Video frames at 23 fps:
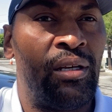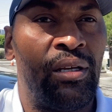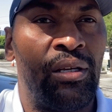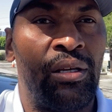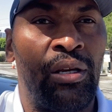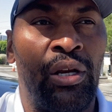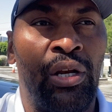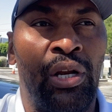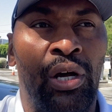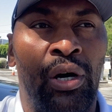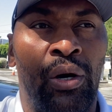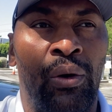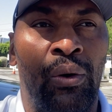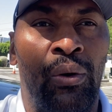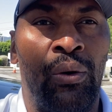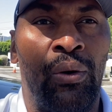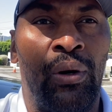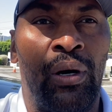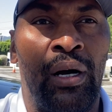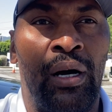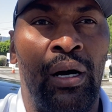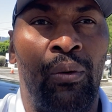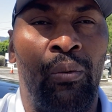
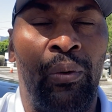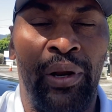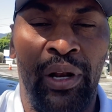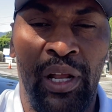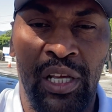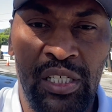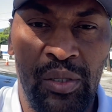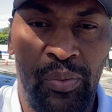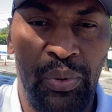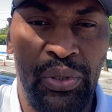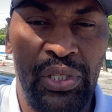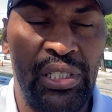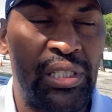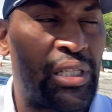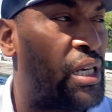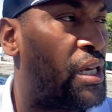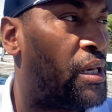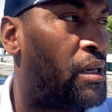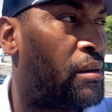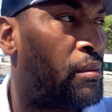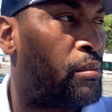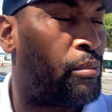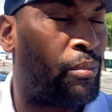
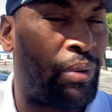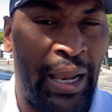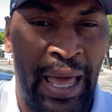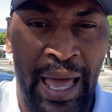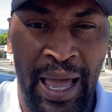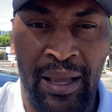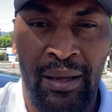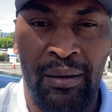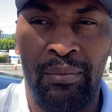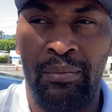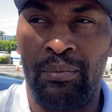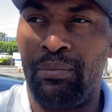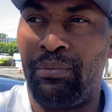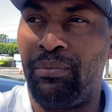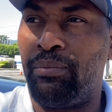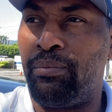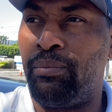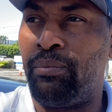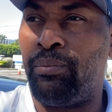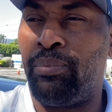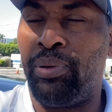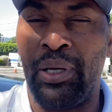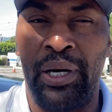100% black
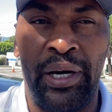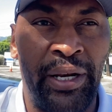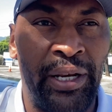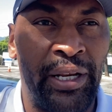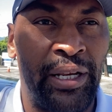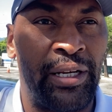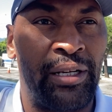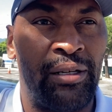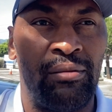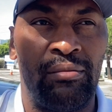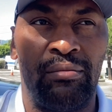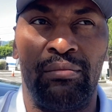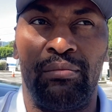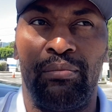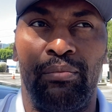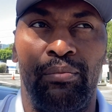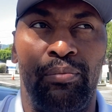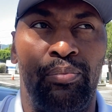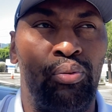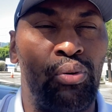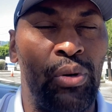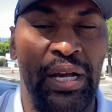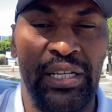blooded
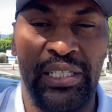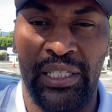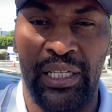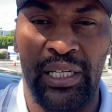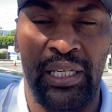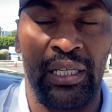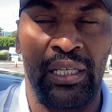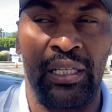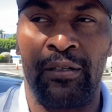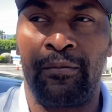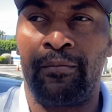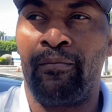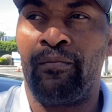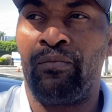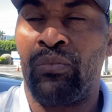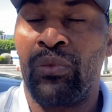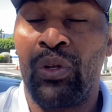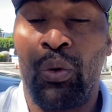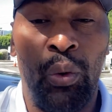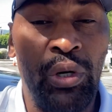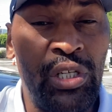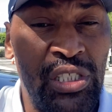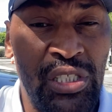president,
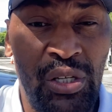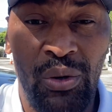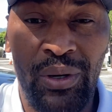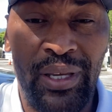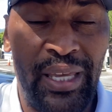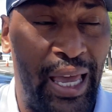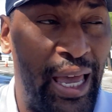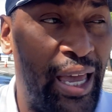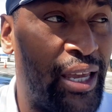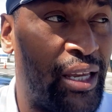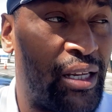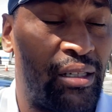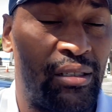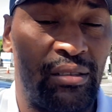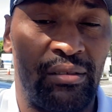which is okay.